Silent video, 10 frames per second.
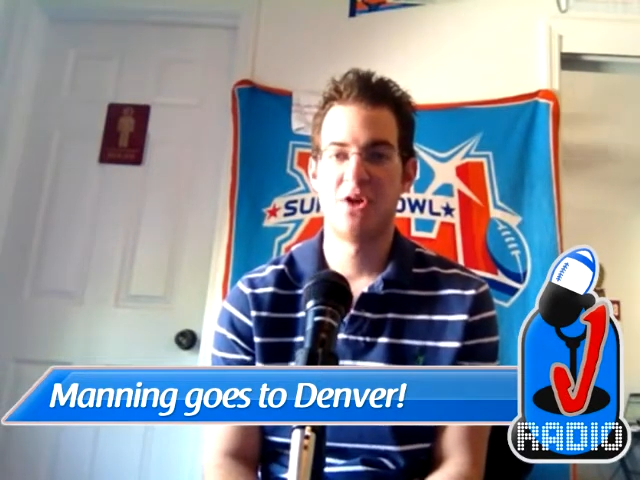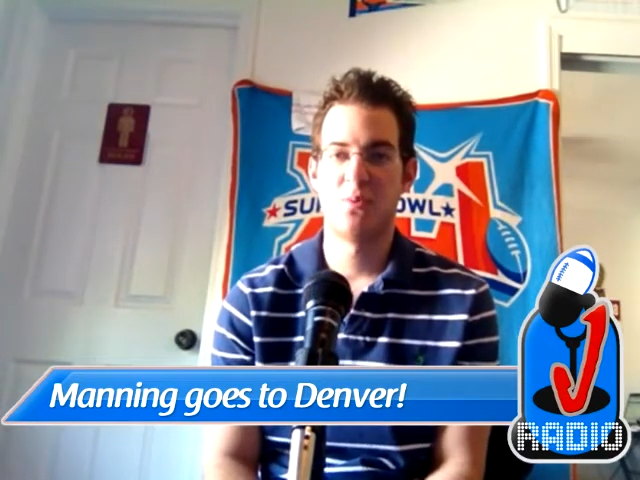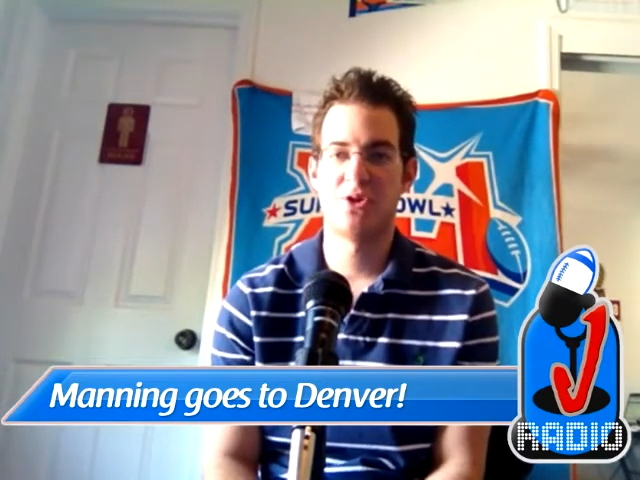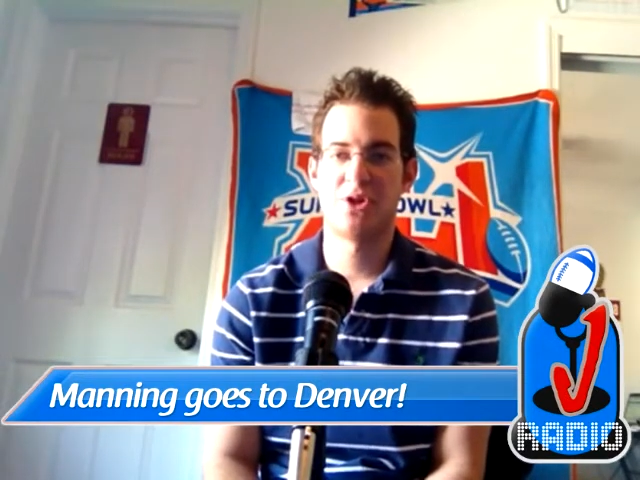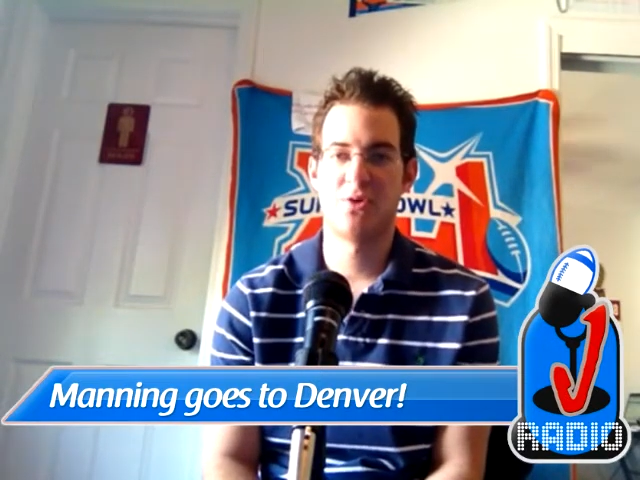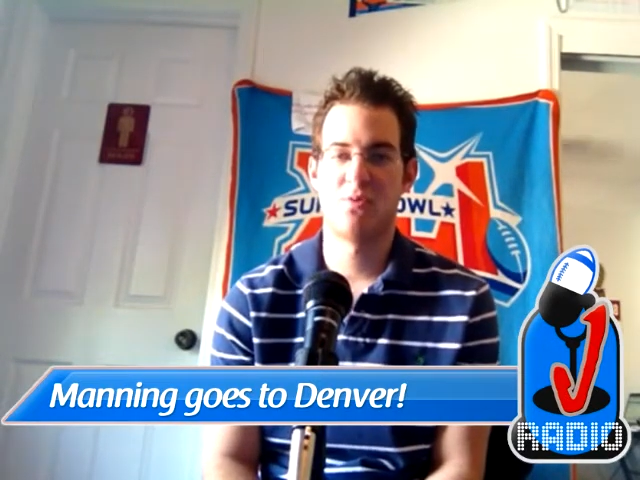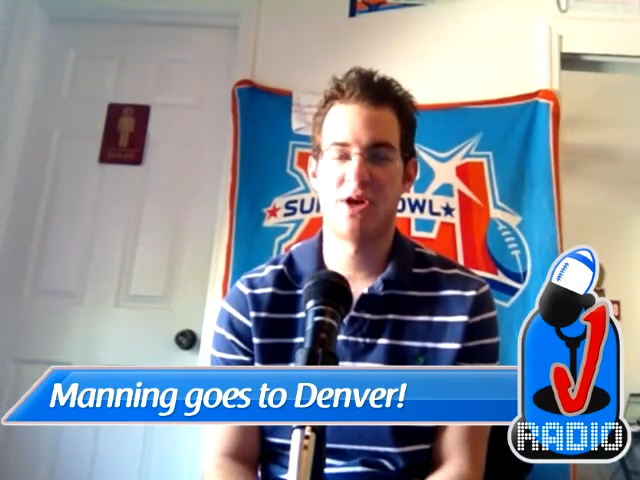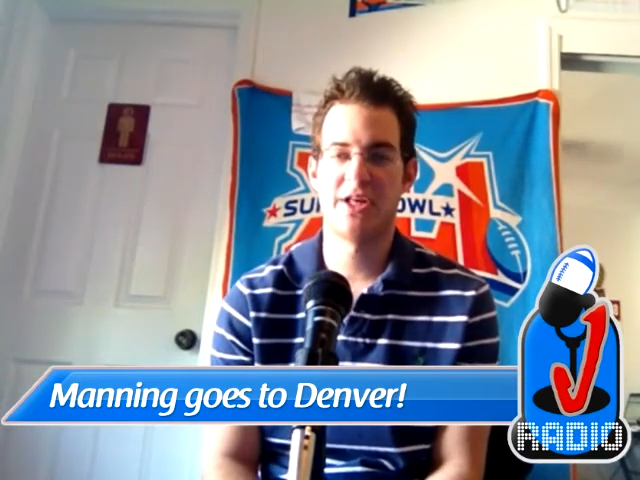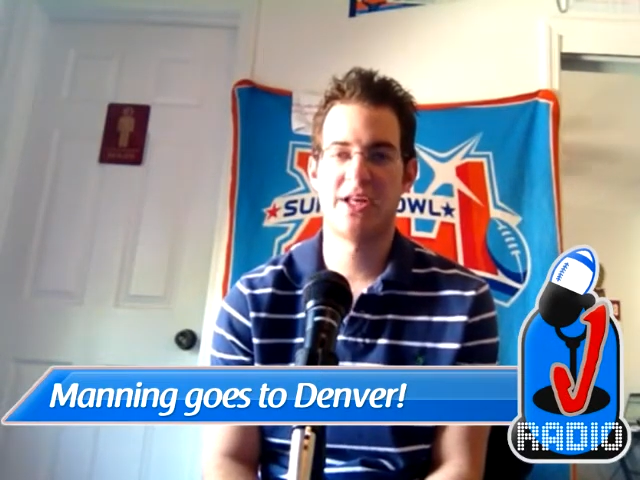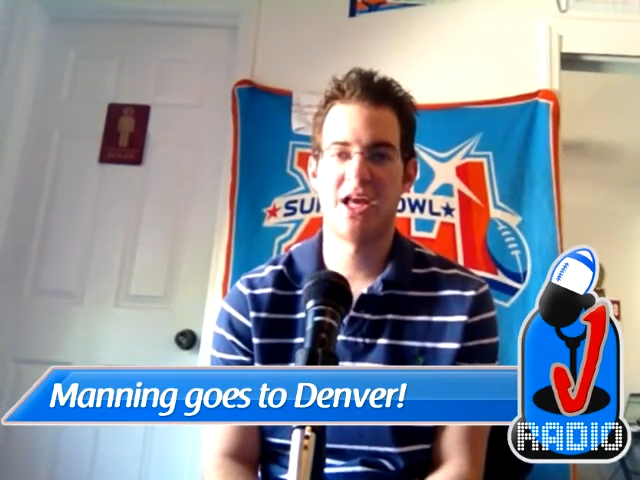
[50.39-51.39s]
with their
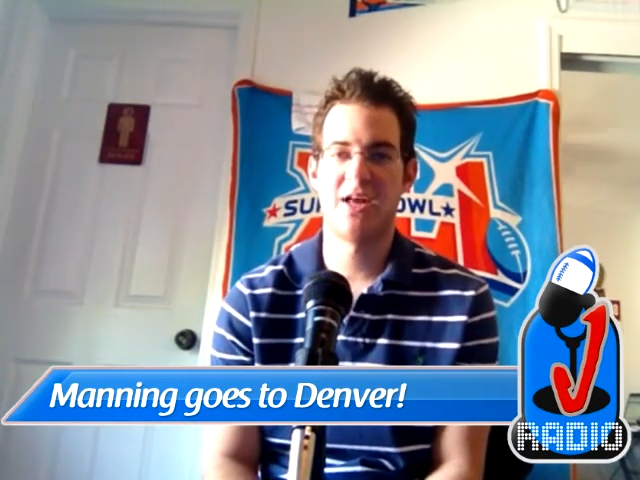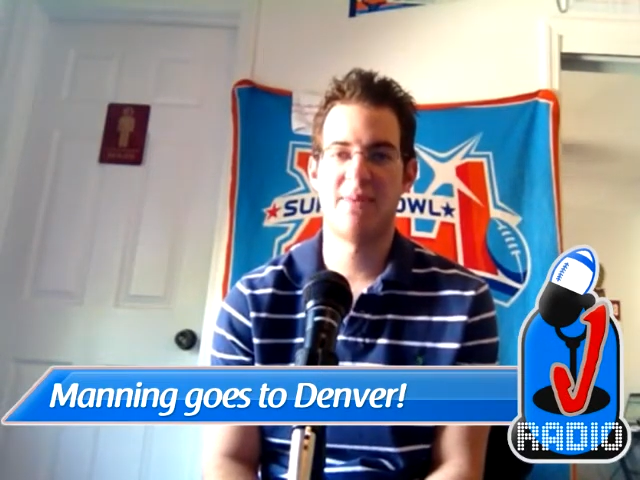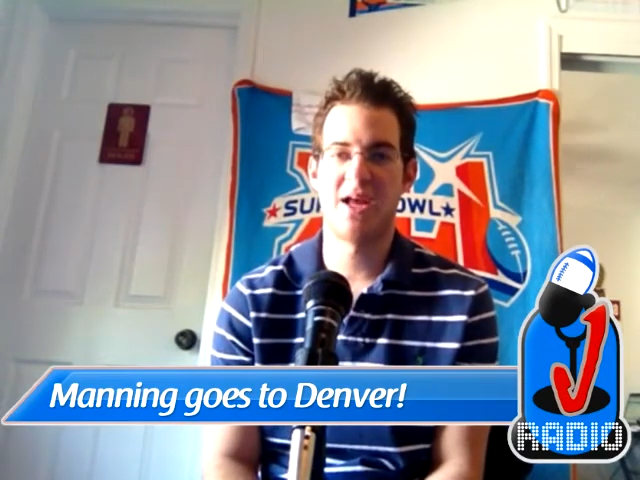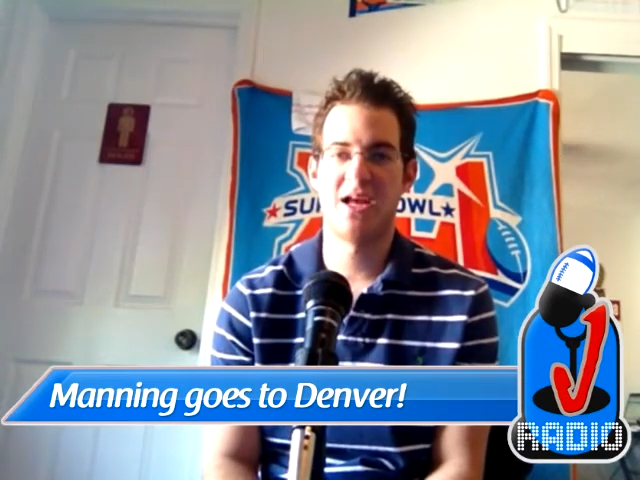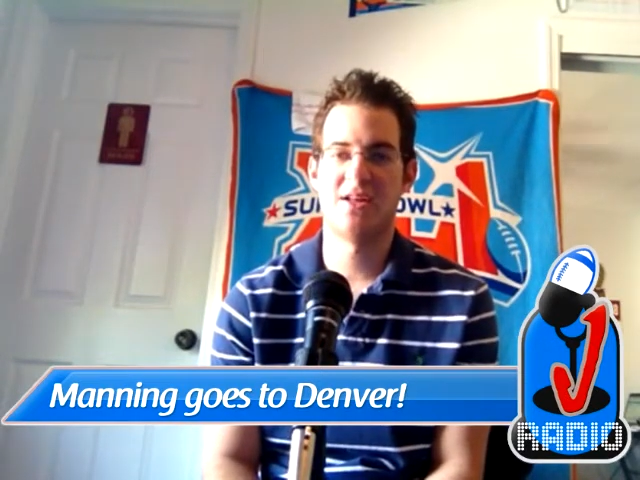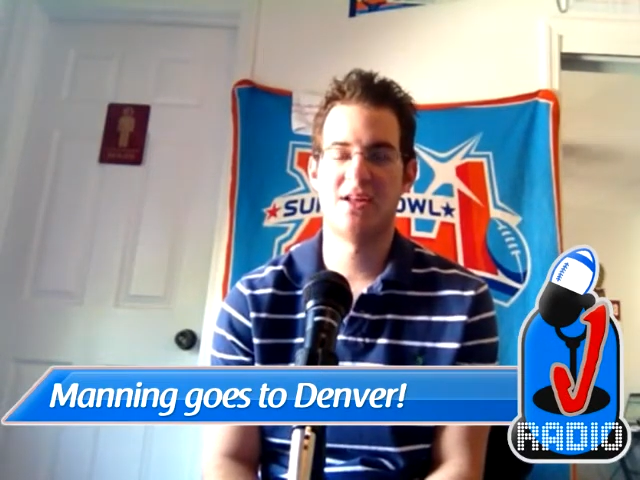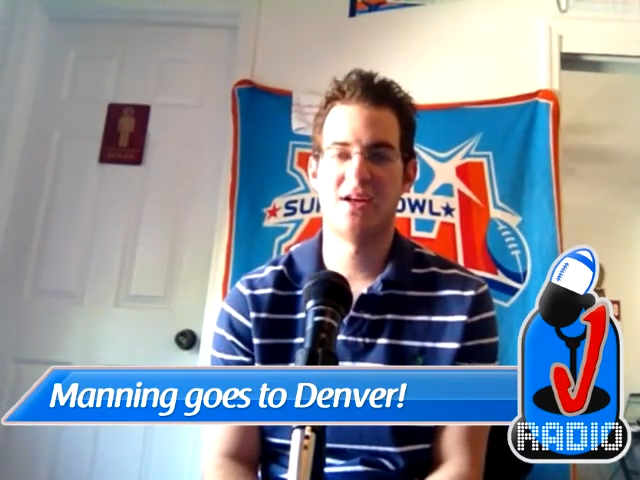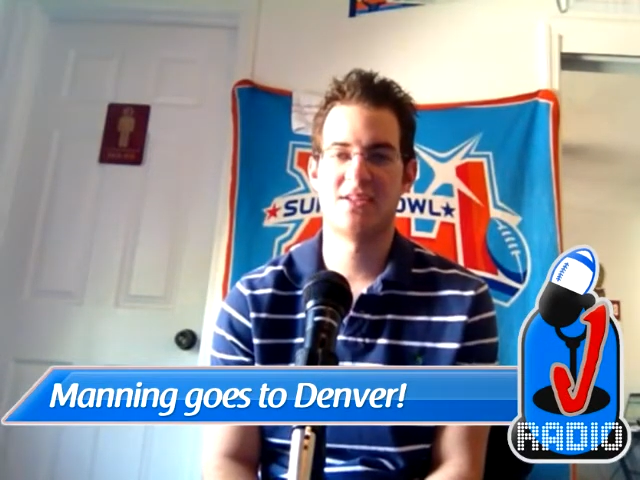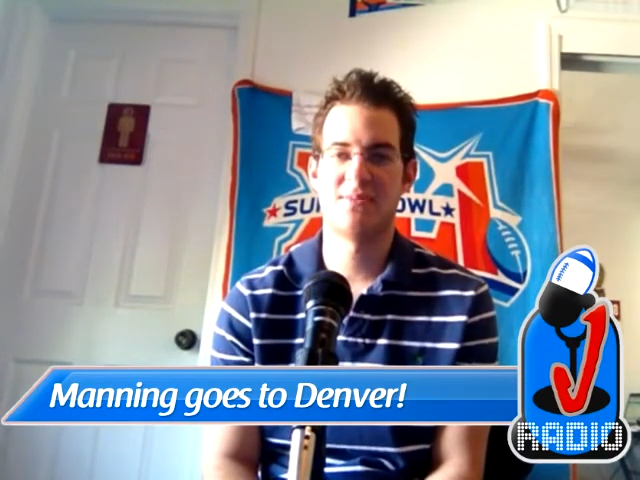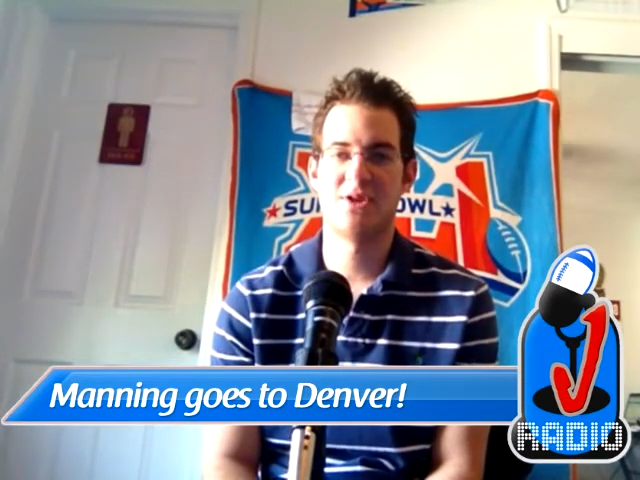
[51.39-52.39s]
running game and some